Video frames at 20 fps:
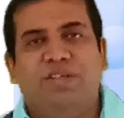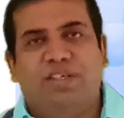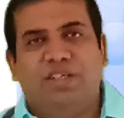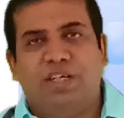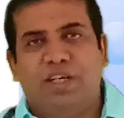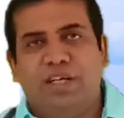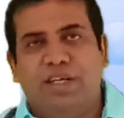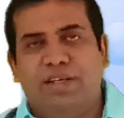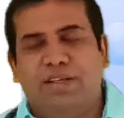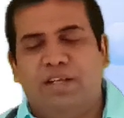60
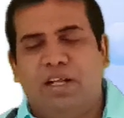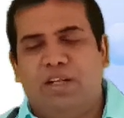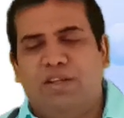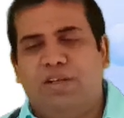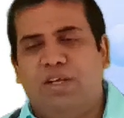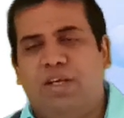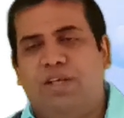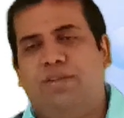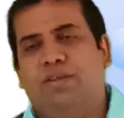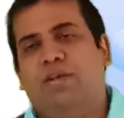degrees
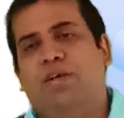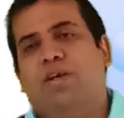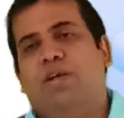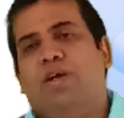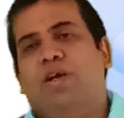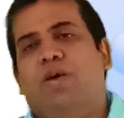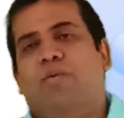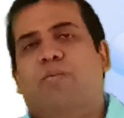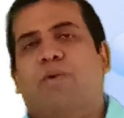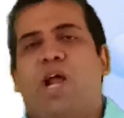Celsius.
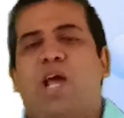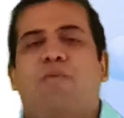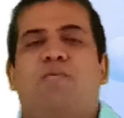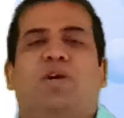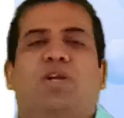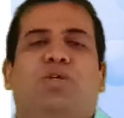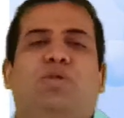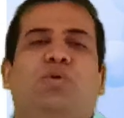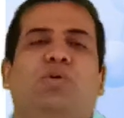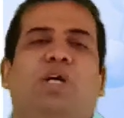
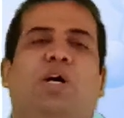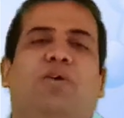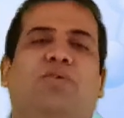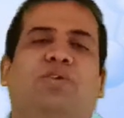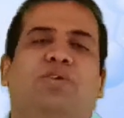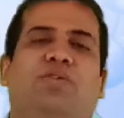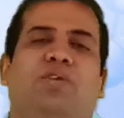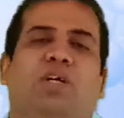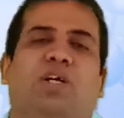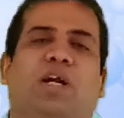Primer should have
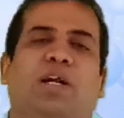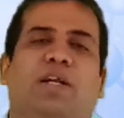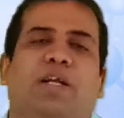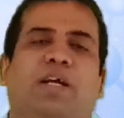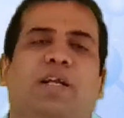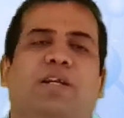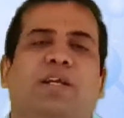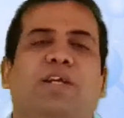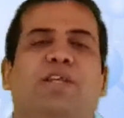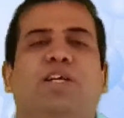GC
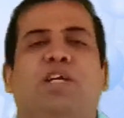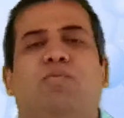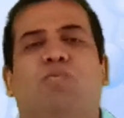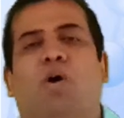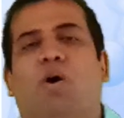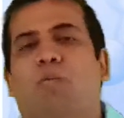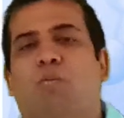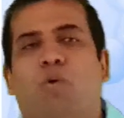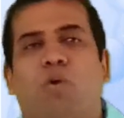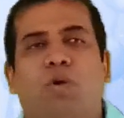content ranging
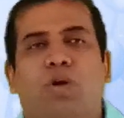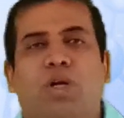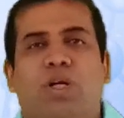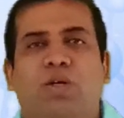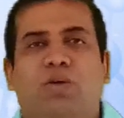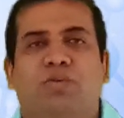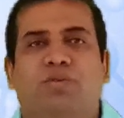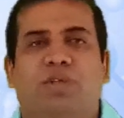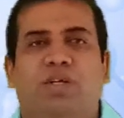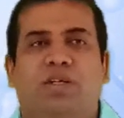from 40
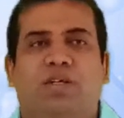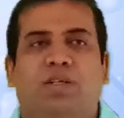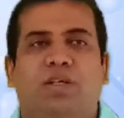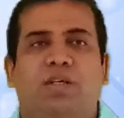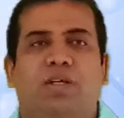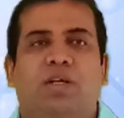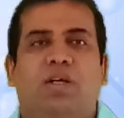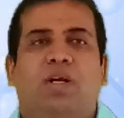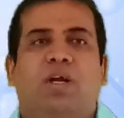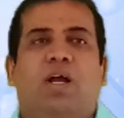to
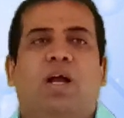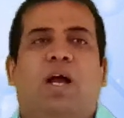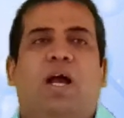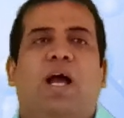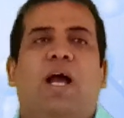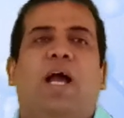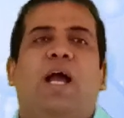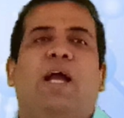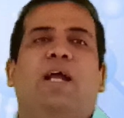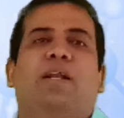60,
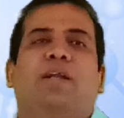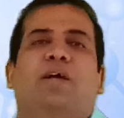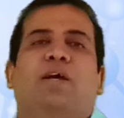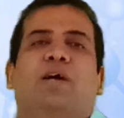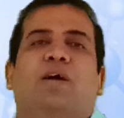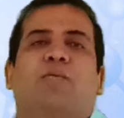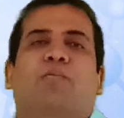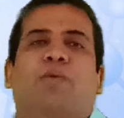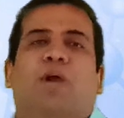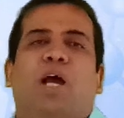and
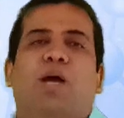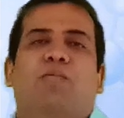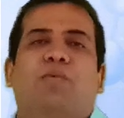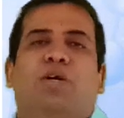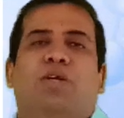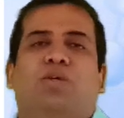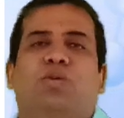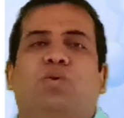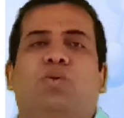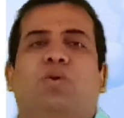
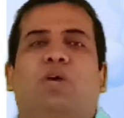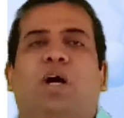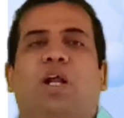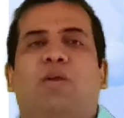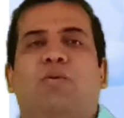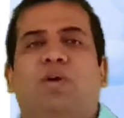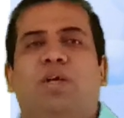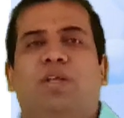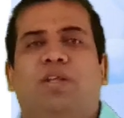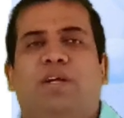primer should
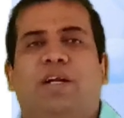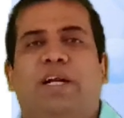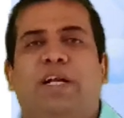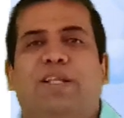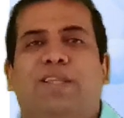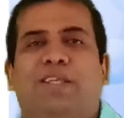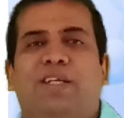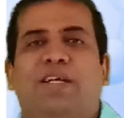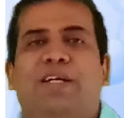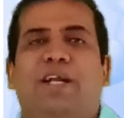always
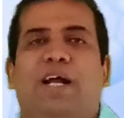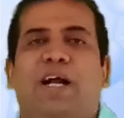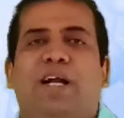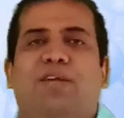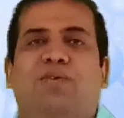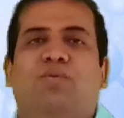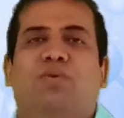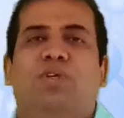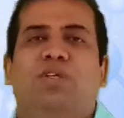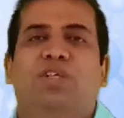treat
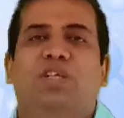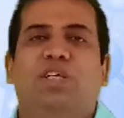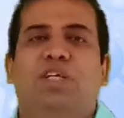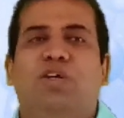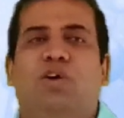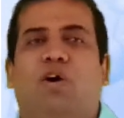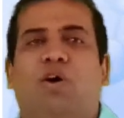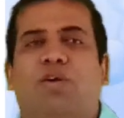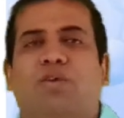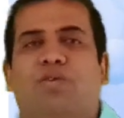that with G
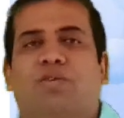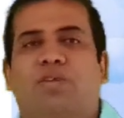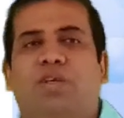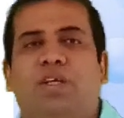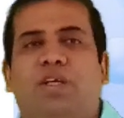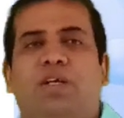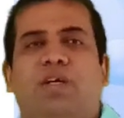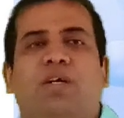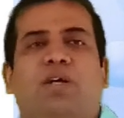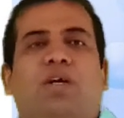or
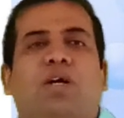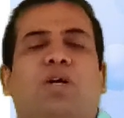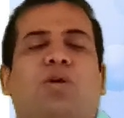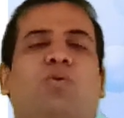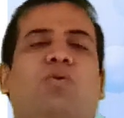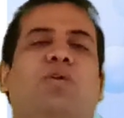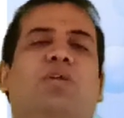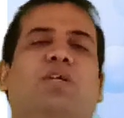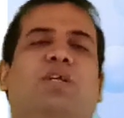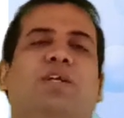C
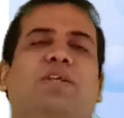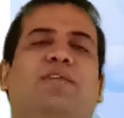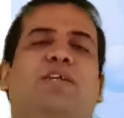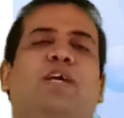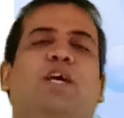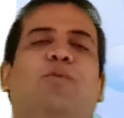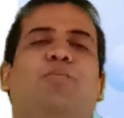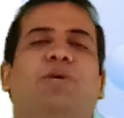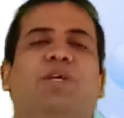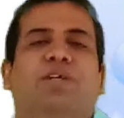to increase the
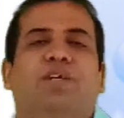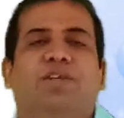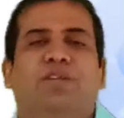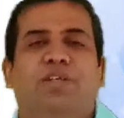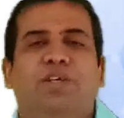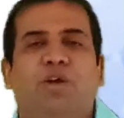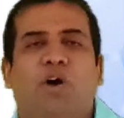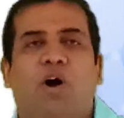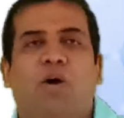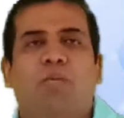
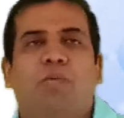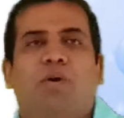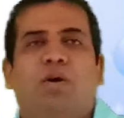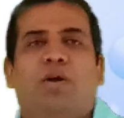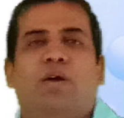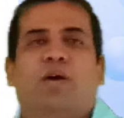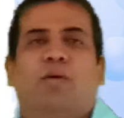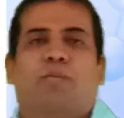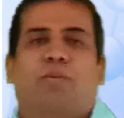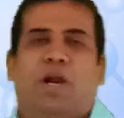efficiency of
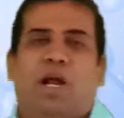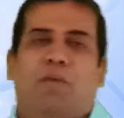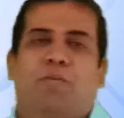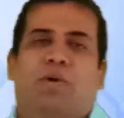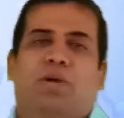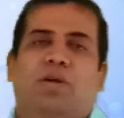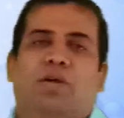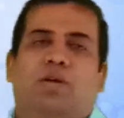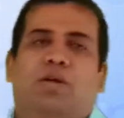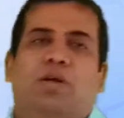
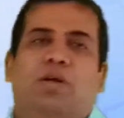primer.